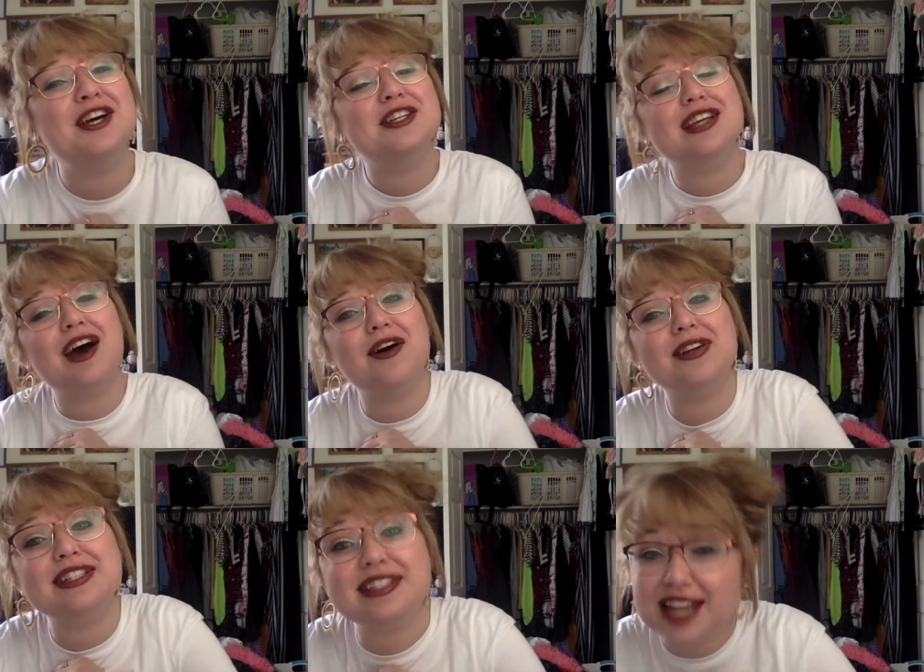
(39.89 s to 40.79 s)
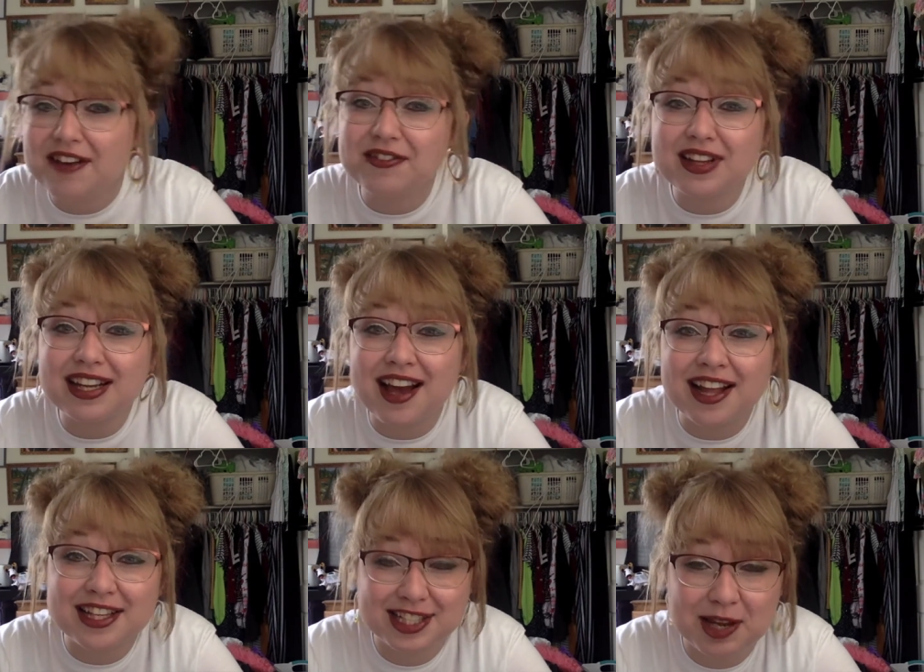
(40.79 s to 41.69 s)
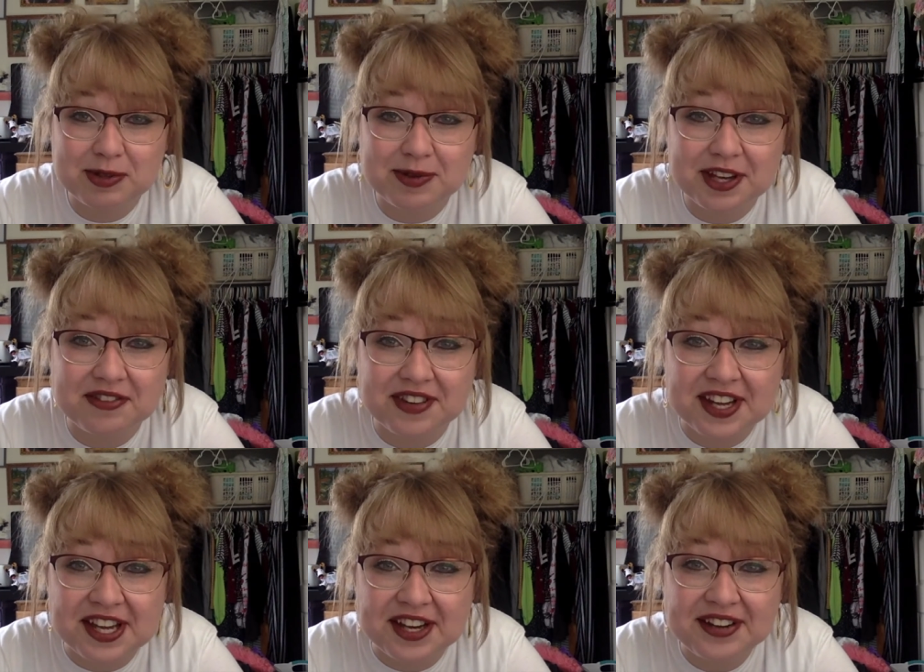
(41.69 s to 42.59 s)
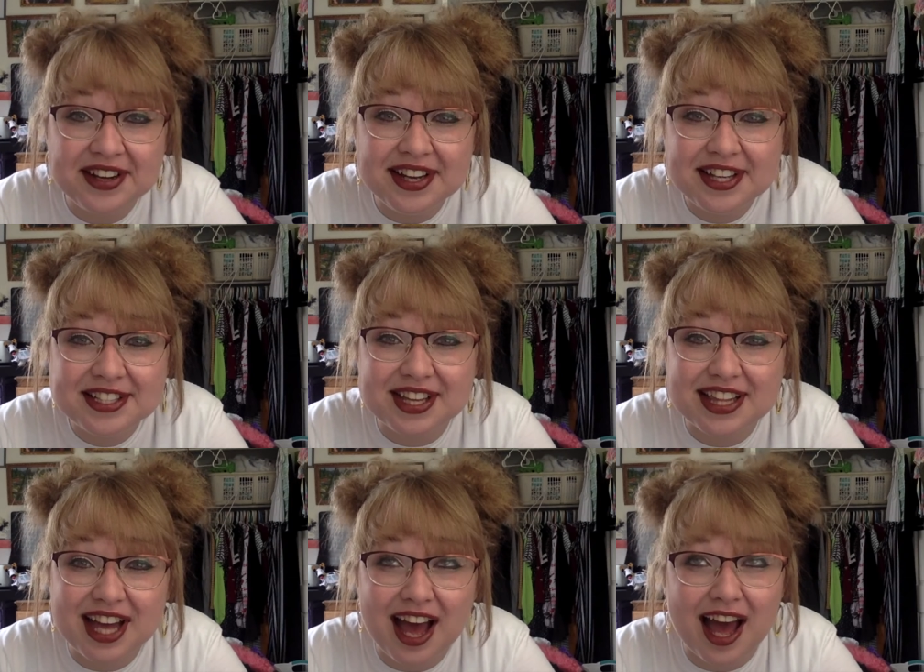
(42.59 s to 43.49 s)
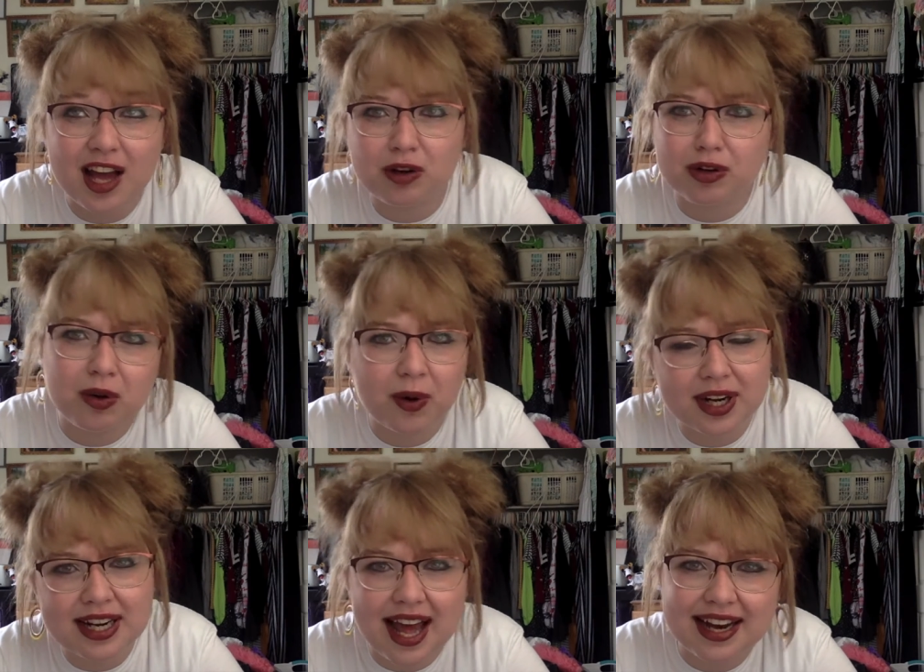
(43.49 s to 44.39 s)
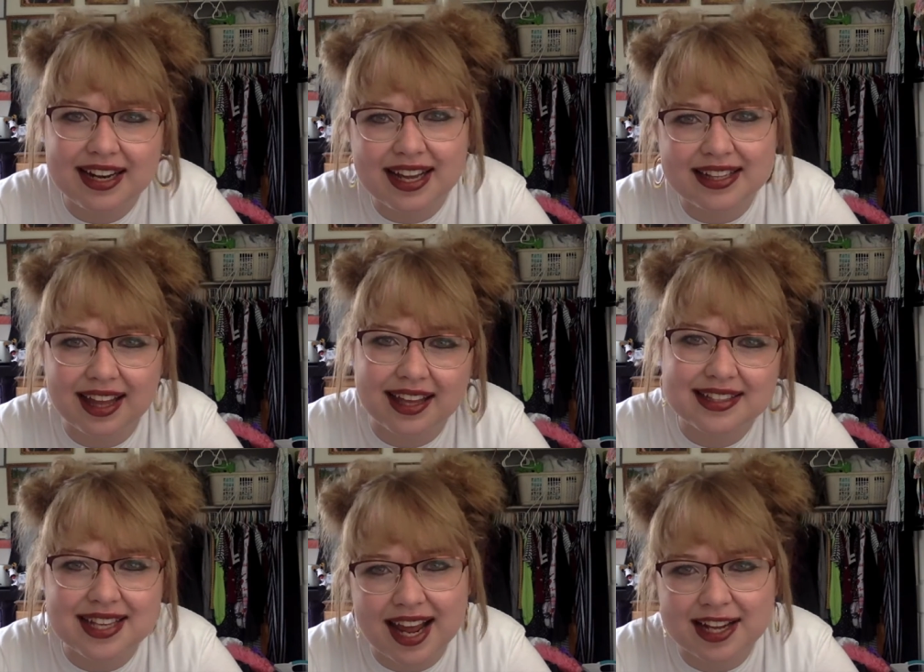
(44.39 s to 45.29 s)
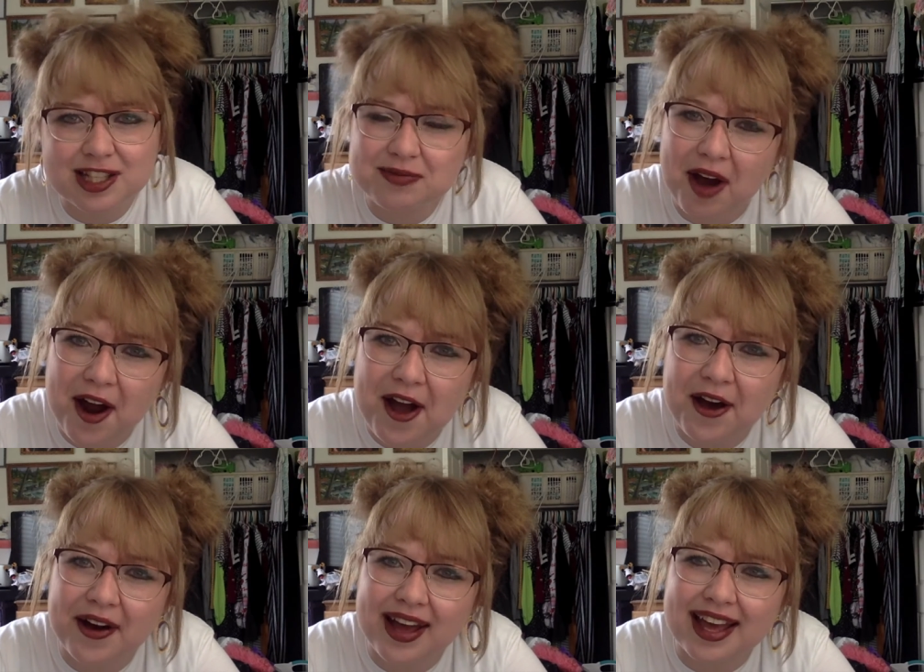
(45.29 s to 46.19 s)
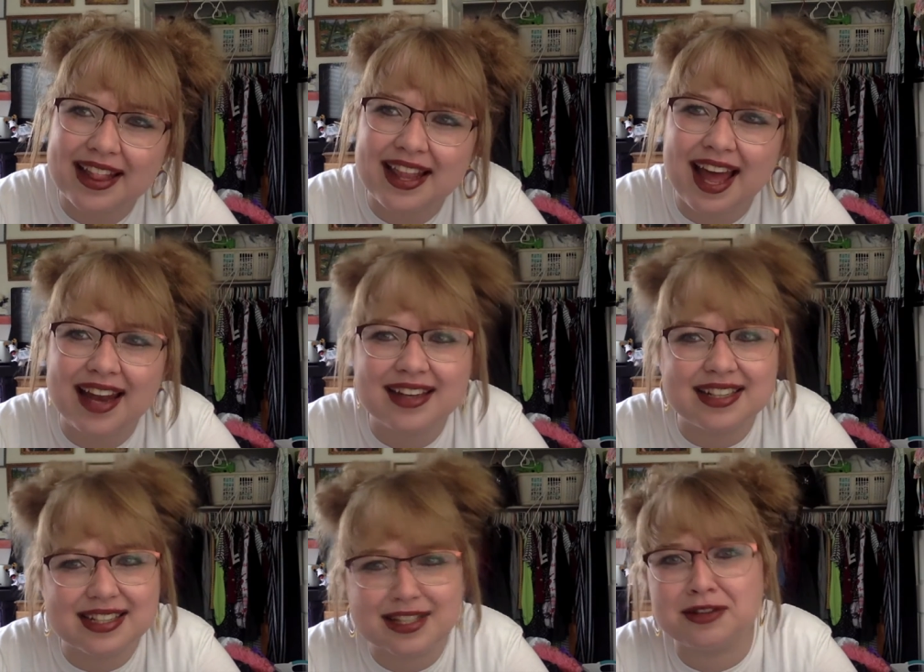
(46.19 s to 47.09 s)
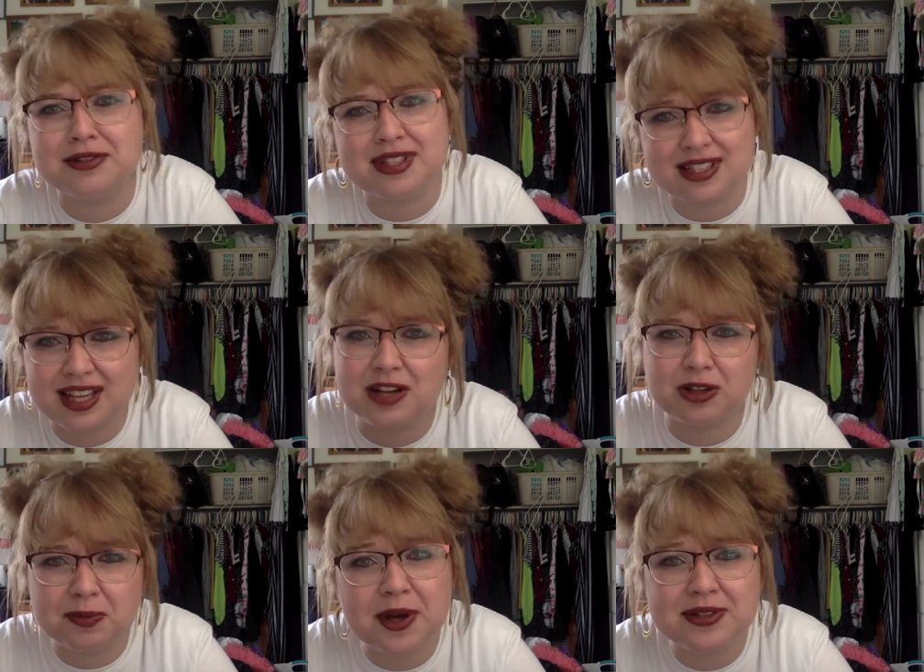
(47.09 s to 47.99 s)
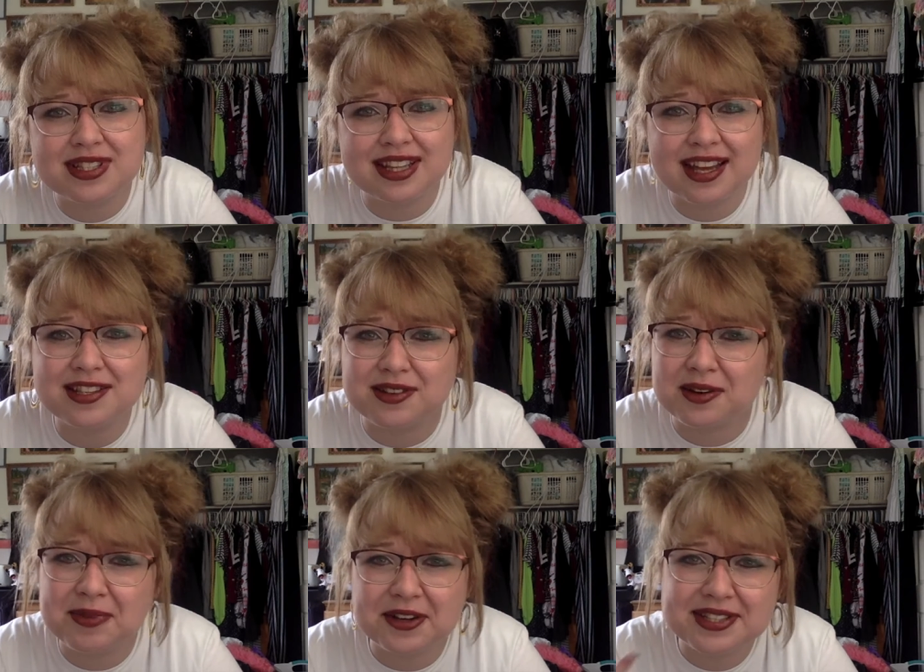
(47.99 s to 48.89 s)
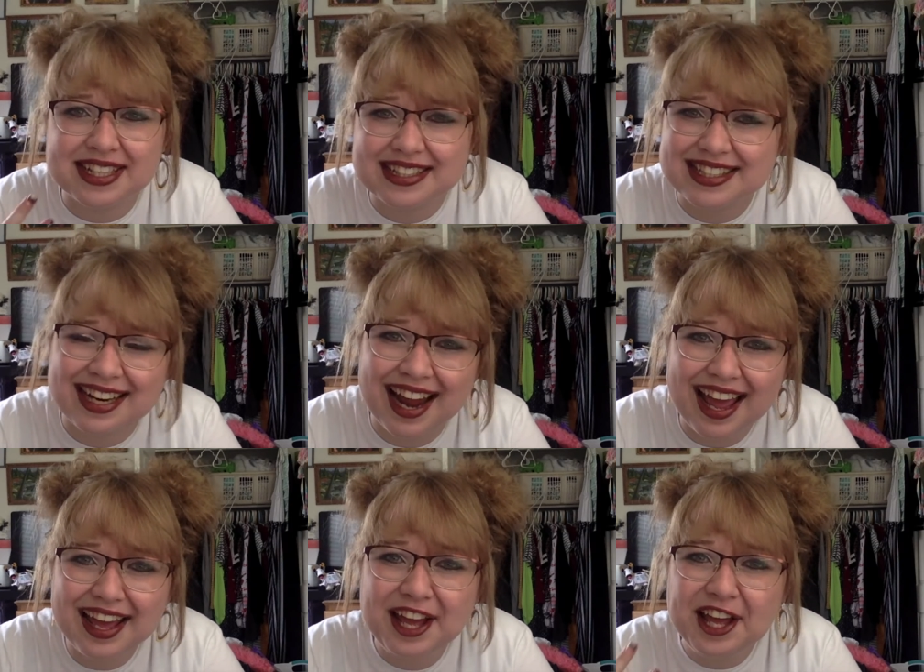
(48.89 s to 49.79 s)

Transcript: So definitely not in the shape to make a video. So I thought I would record and edit it like today and tomorrow and then just use the scheduled post thing so it'll post on Sunday.